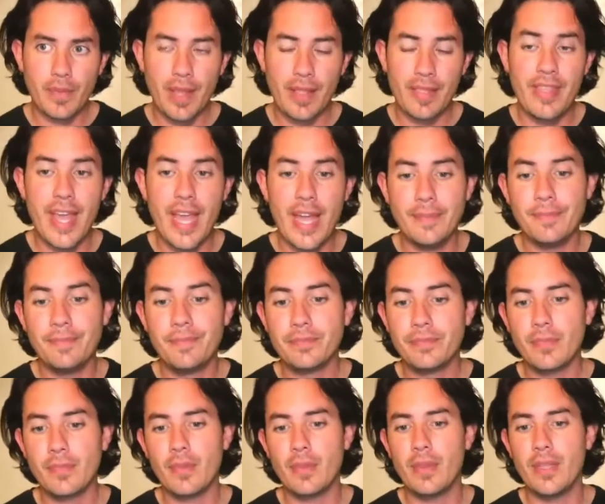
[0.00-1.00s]
Then
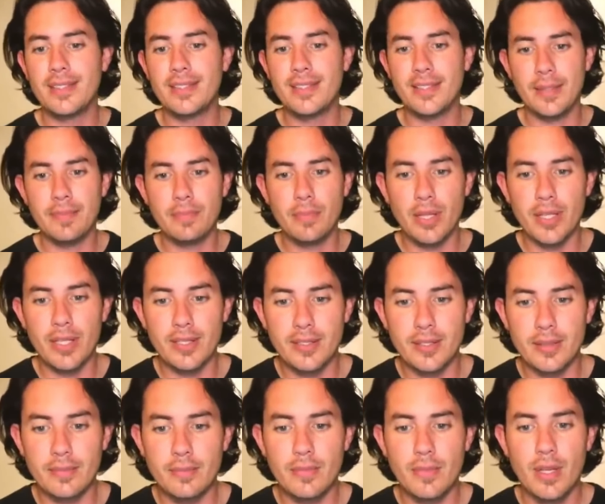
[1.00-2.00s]
the
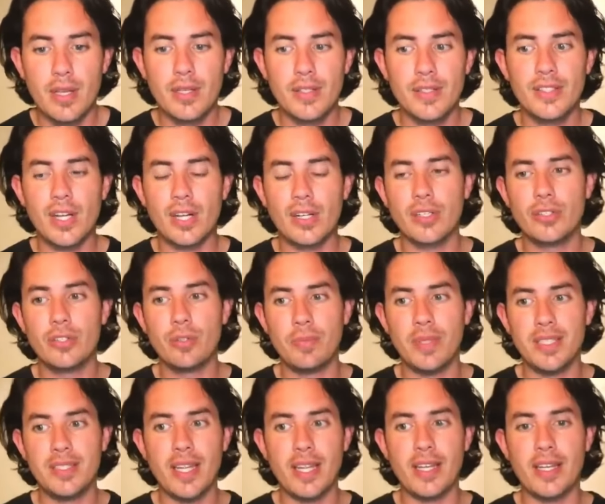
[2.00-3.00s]
symbolism started to be
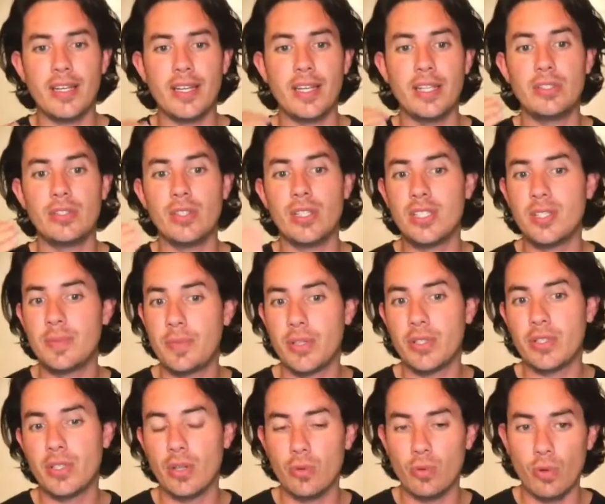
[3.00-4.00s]
taken into the
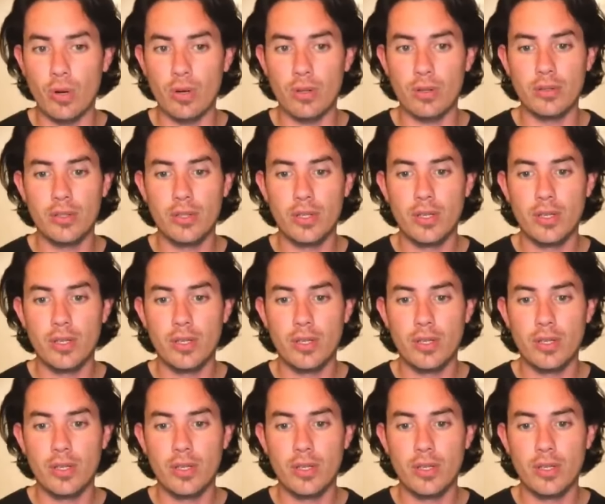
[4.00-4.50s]
spiritual world.